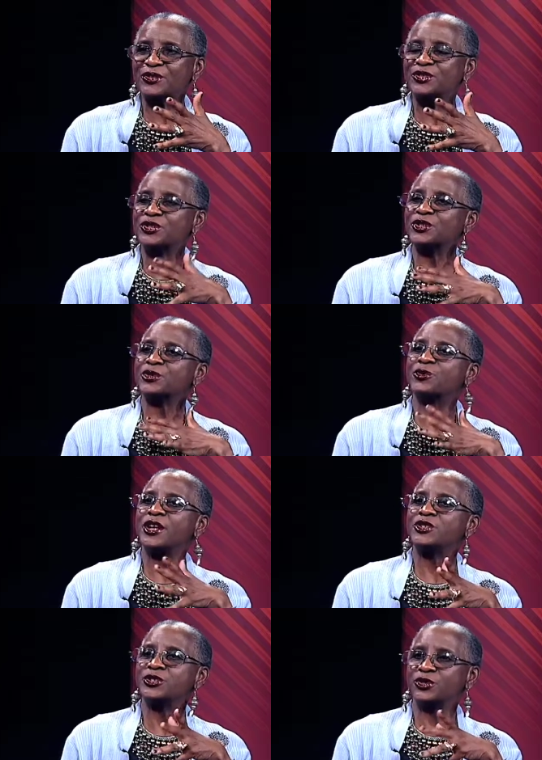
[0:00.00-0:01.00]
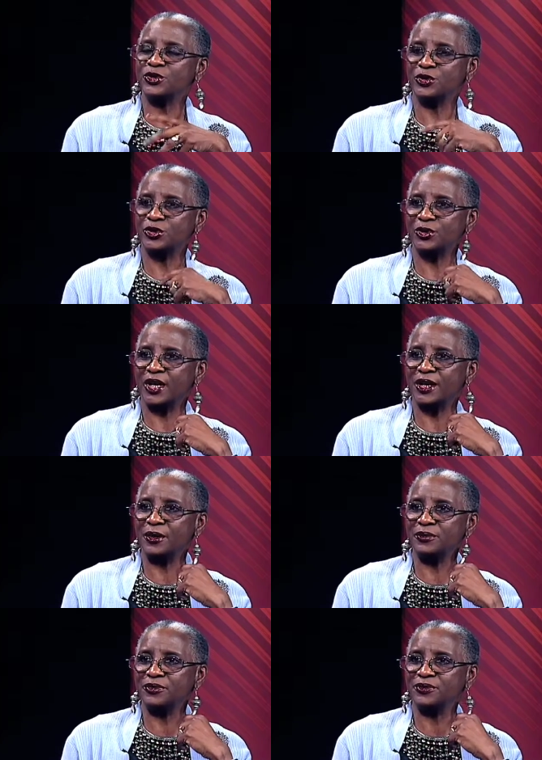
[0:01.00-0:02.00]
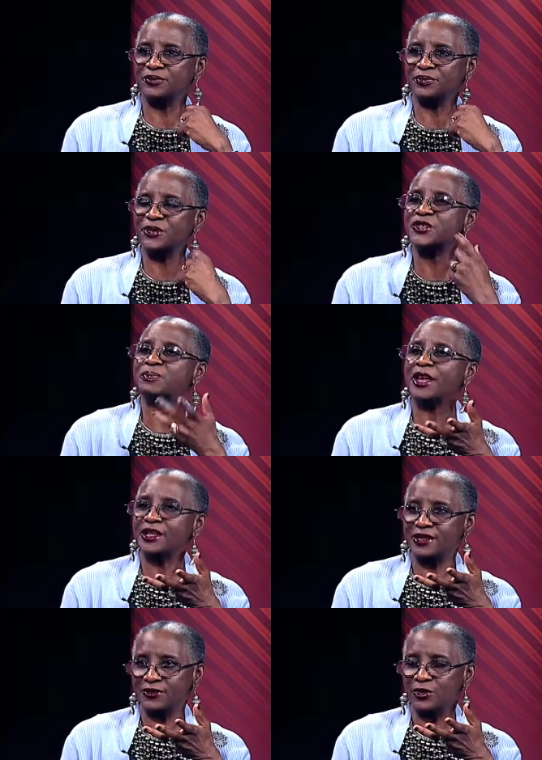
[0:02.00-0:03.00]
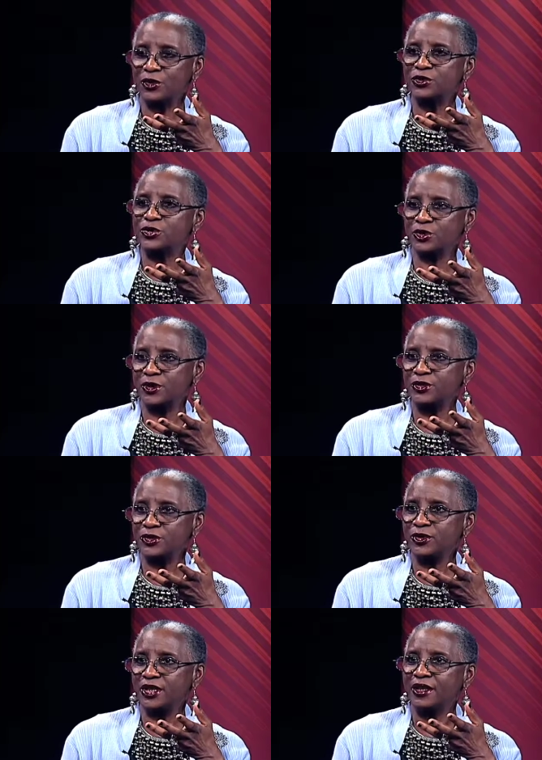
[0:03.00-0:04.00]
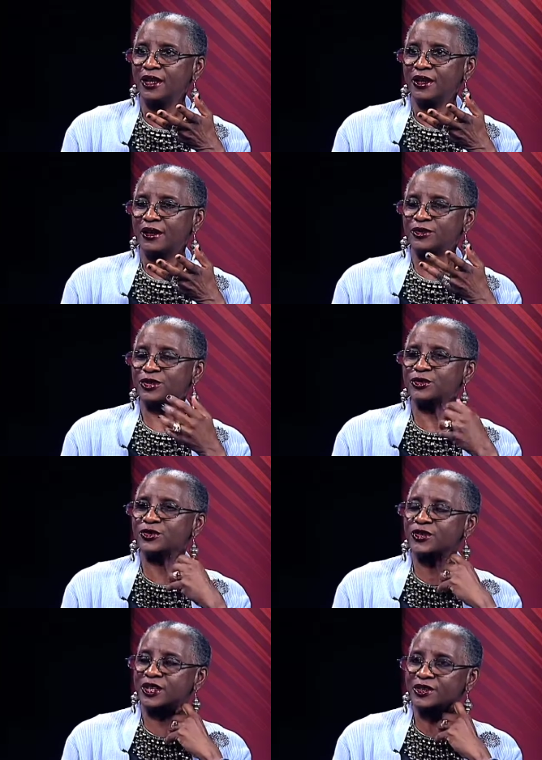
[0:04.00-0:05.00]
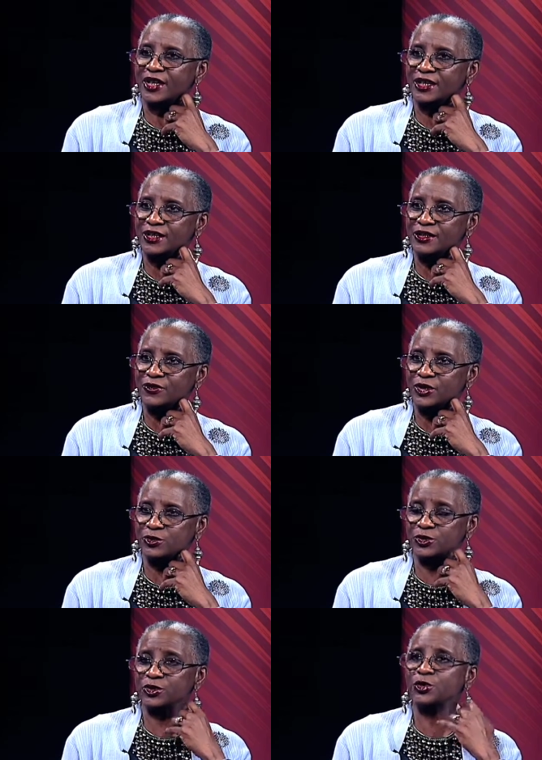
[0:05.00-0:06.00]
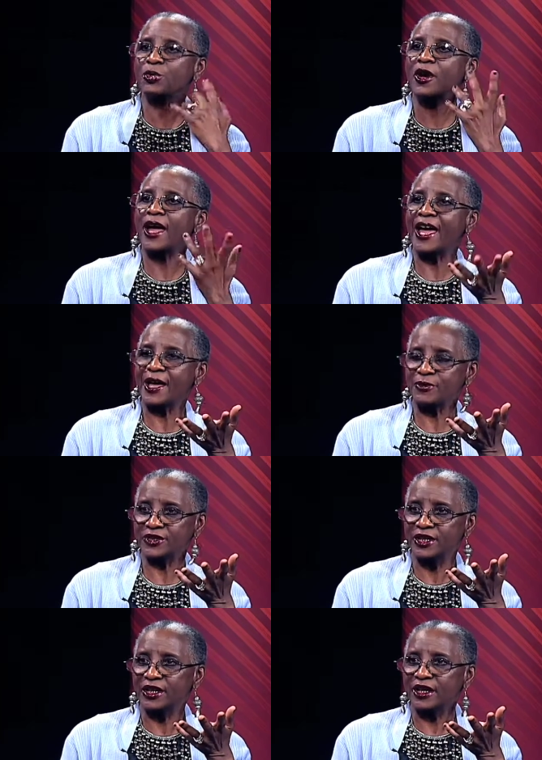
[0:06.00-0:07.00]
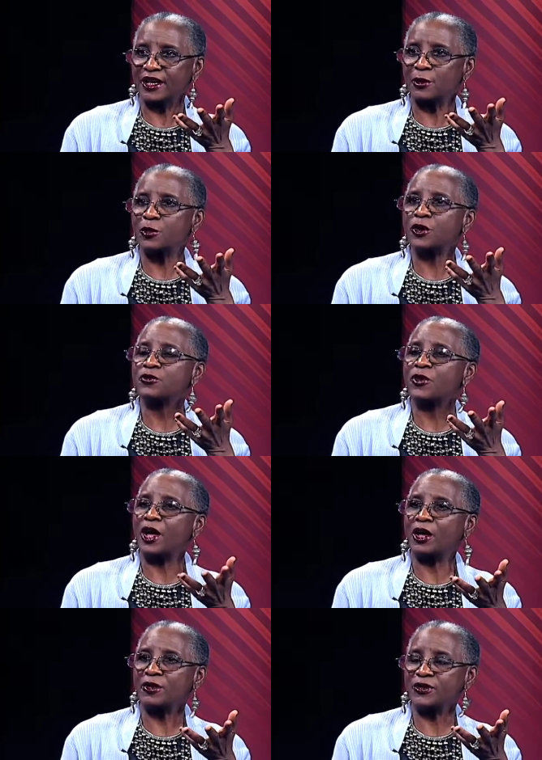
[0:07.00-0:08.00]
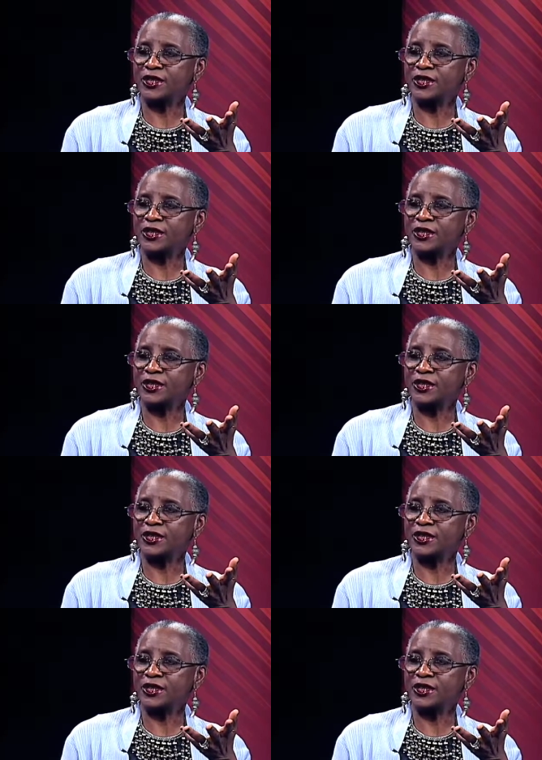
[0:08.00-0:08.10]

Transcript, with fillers: a generational perspective on jury duty? Do you think that individuals who perhaps were involved